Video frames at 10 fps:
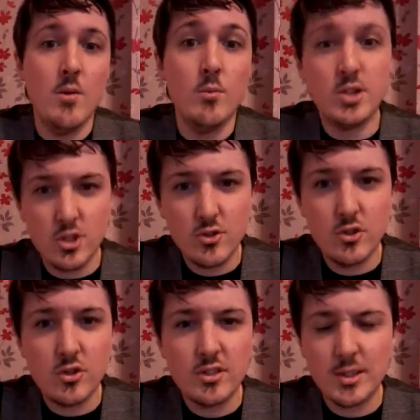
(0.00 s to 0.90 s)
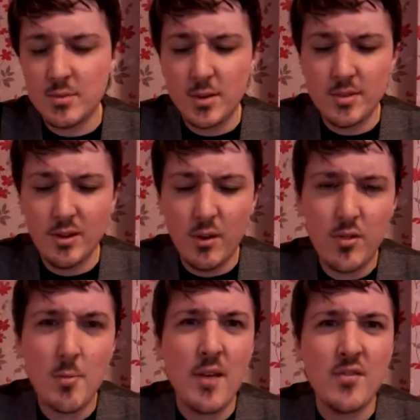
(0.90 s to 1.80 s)
which is good because sometimes a lot of
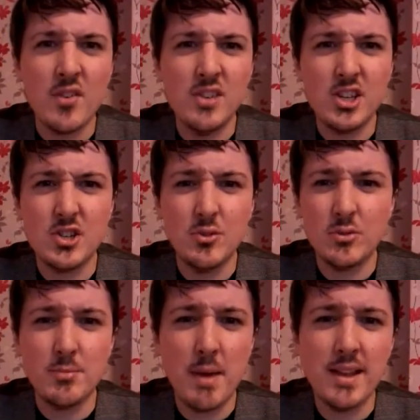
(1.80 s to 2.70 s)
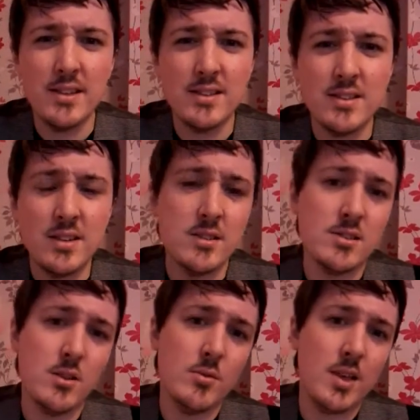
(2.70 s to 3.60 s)
them have conditional spends,
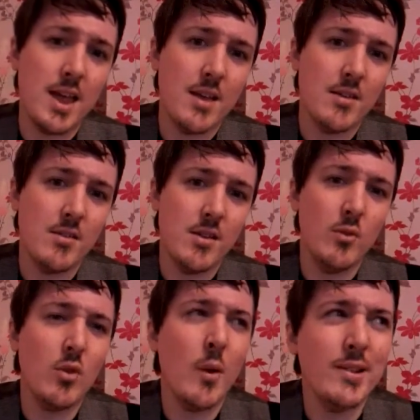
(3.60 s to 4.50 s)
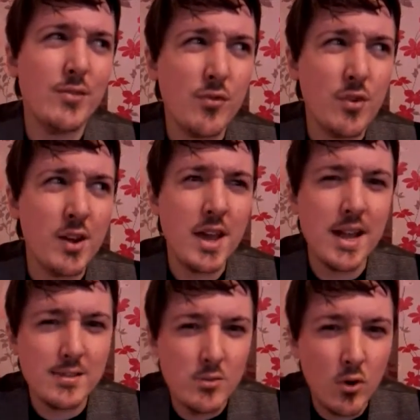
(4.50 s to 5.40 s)
so although it's free,
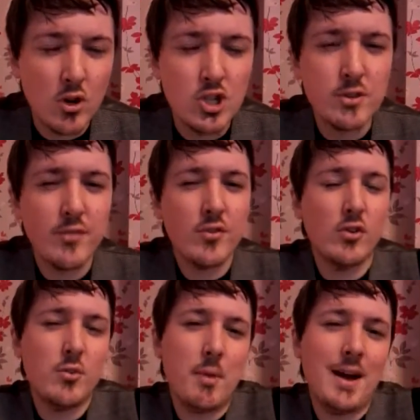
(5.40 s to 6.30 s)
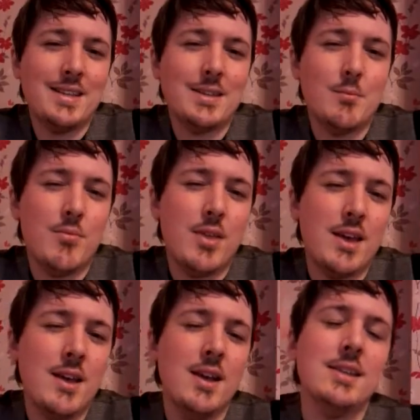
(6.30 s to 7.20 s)
it's not because you've got to buy
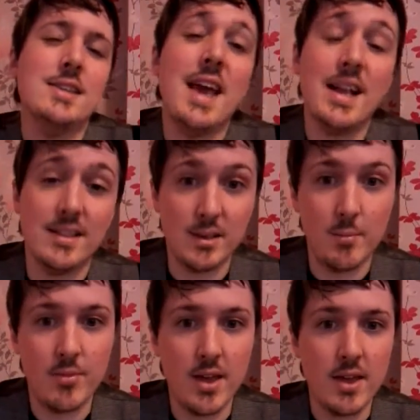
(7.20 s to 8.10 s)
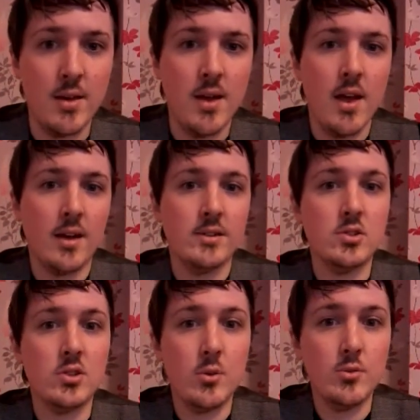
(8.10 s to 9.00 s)
something to get something. So
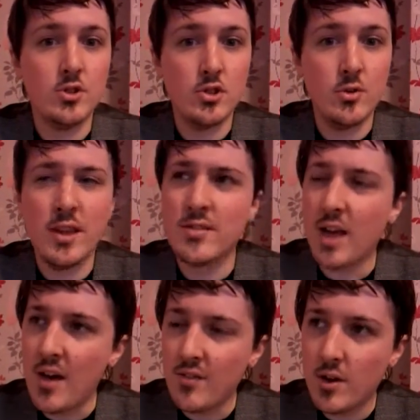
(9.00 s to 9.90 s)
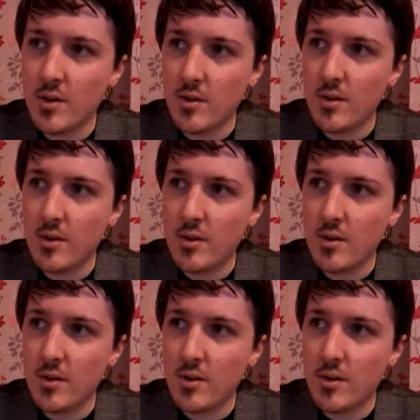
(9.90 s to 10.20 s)
those two. There's other